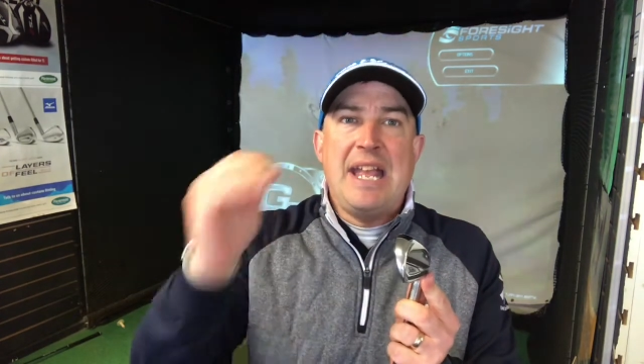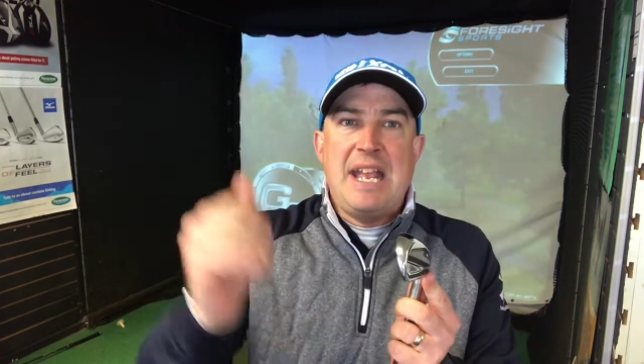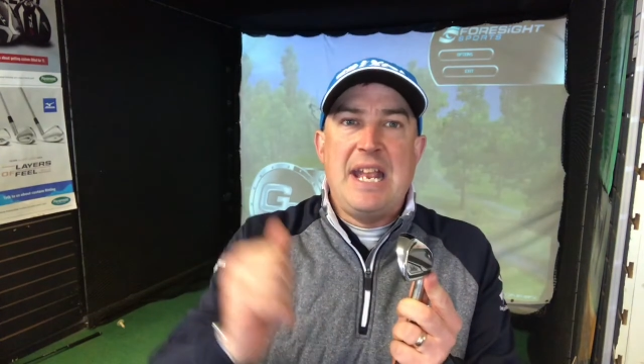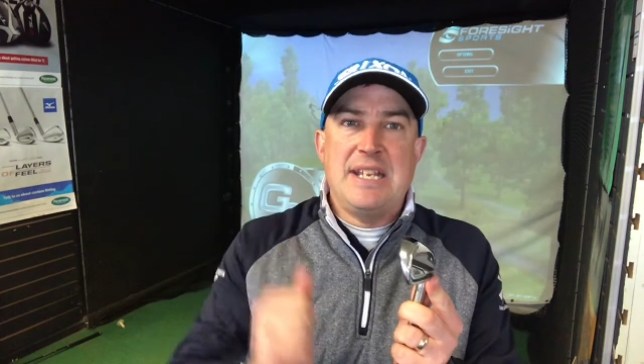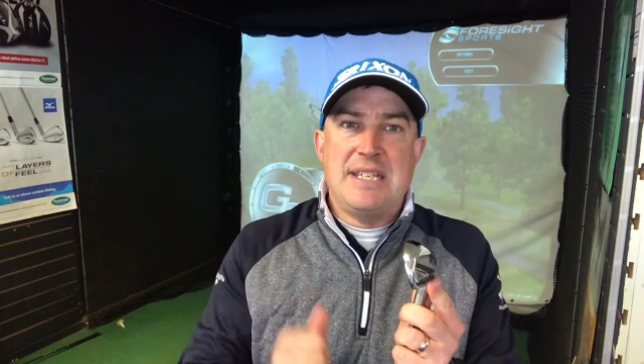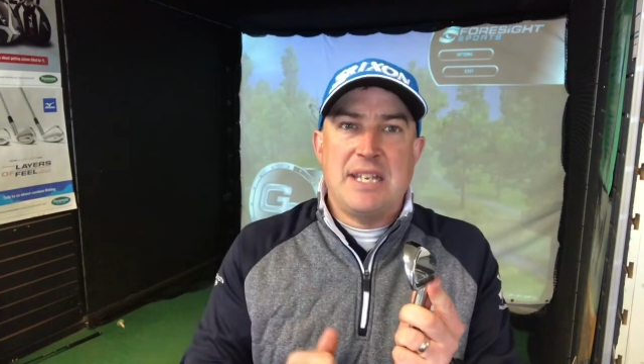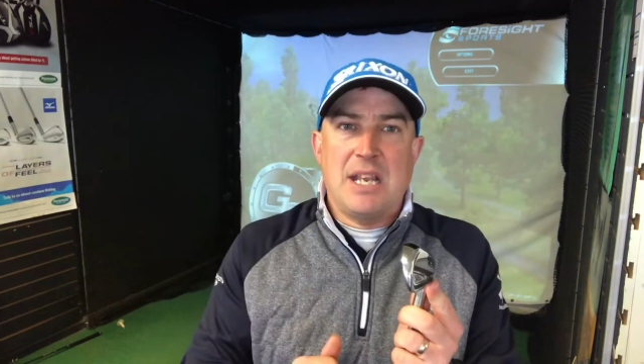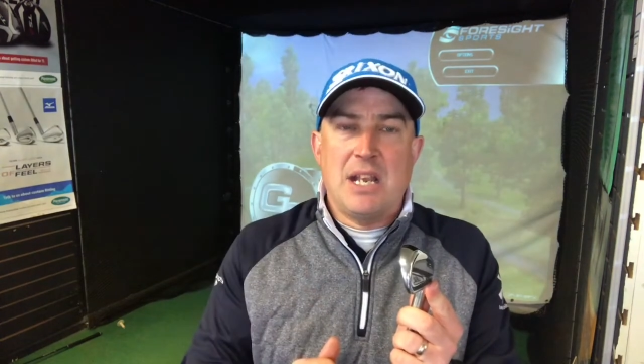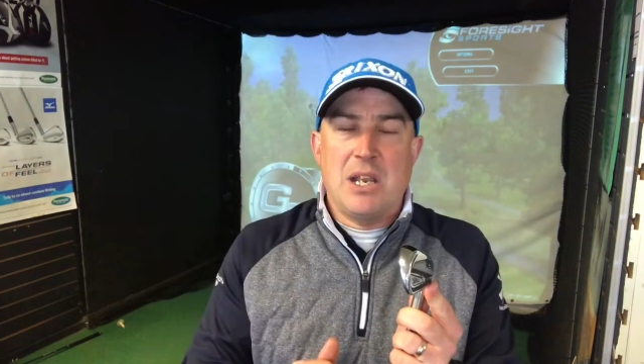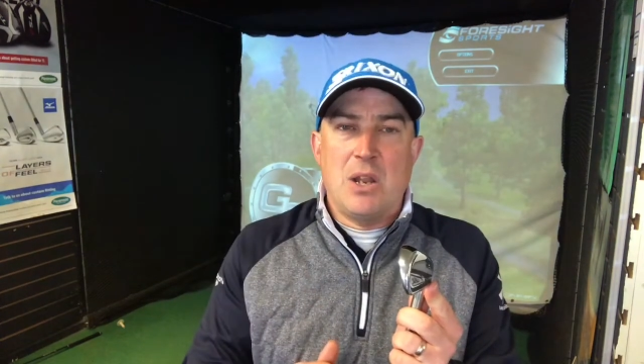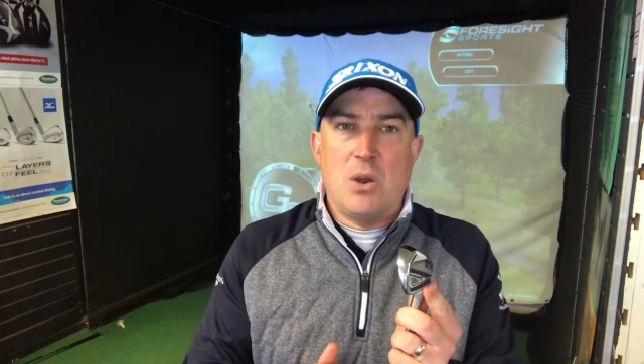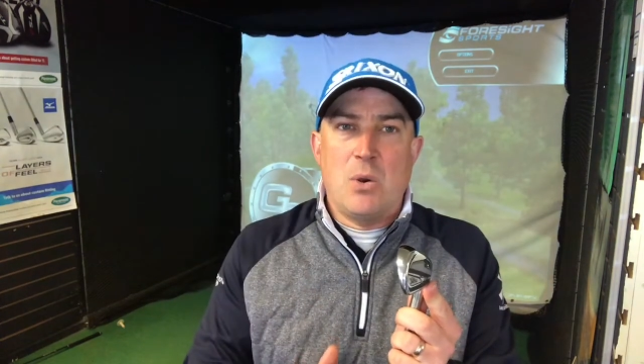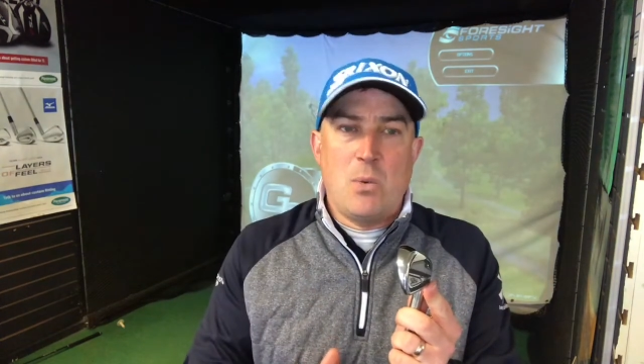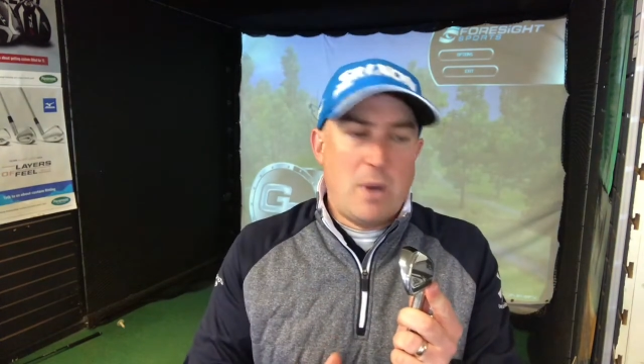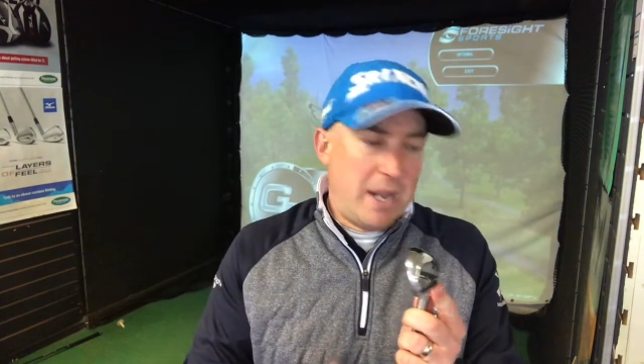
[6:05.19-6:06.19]
hitting it a
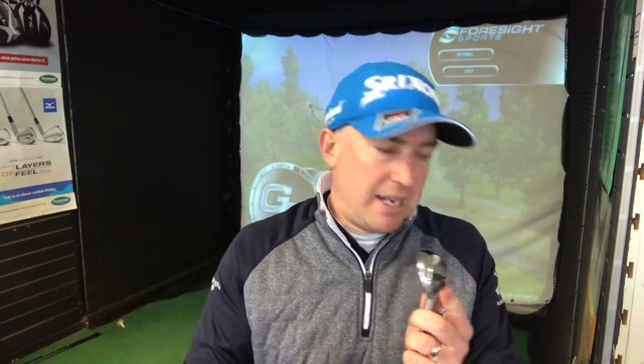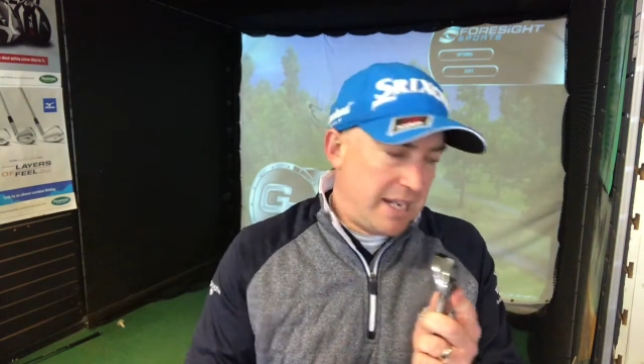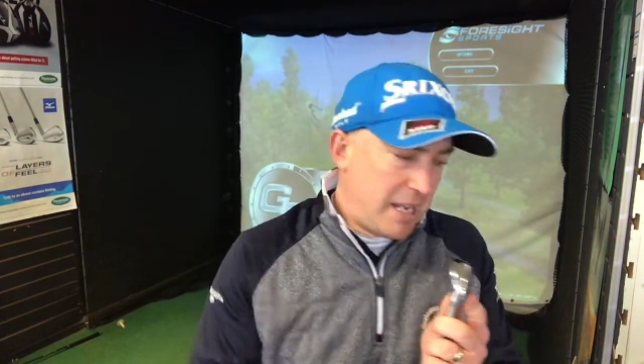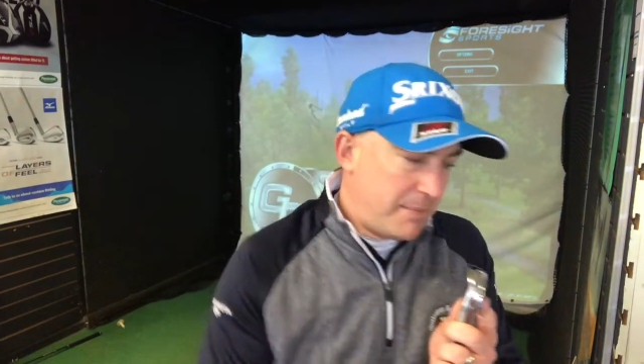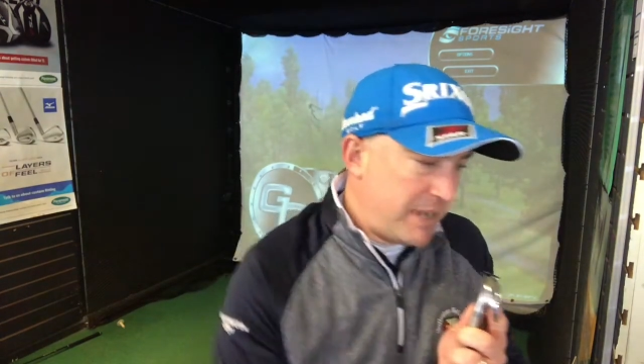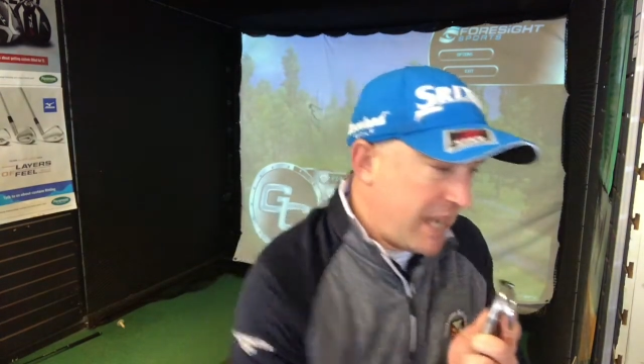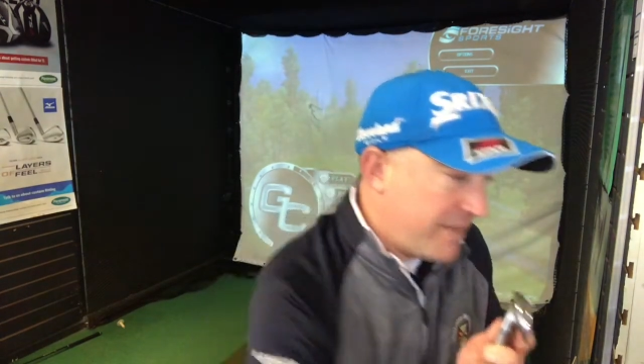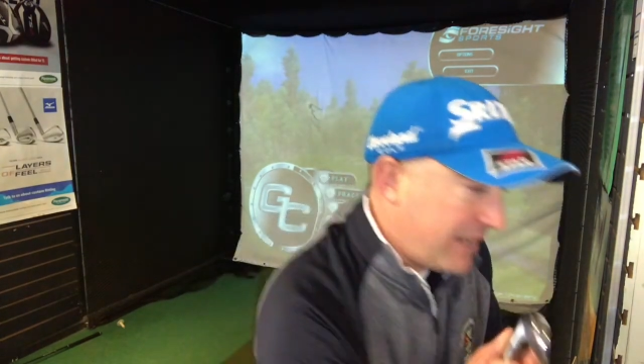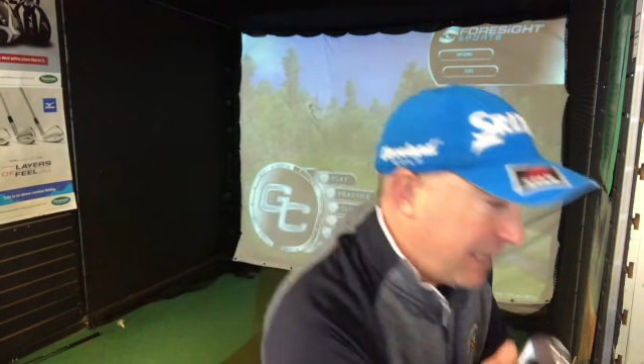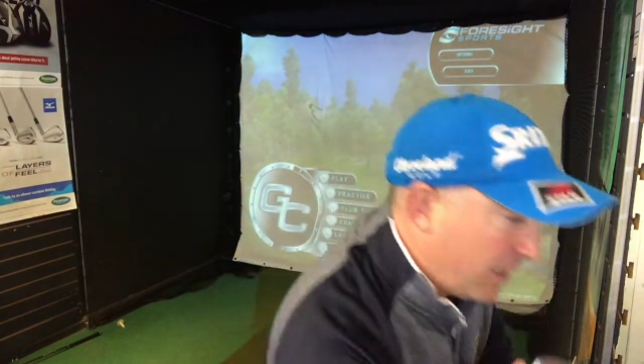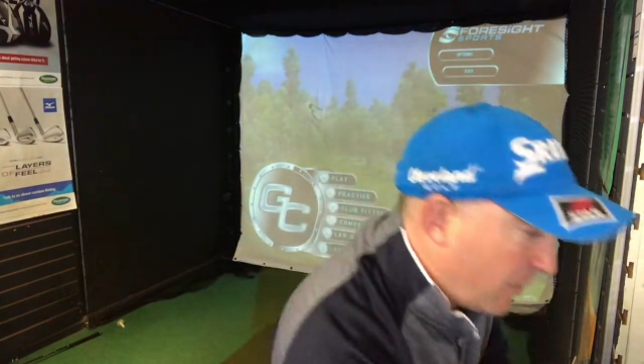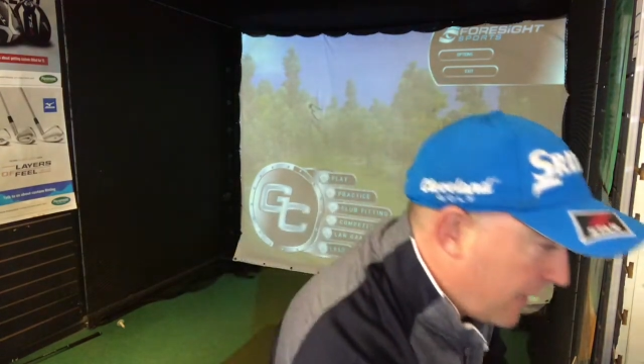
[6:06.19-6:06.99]
long way. Let me have a little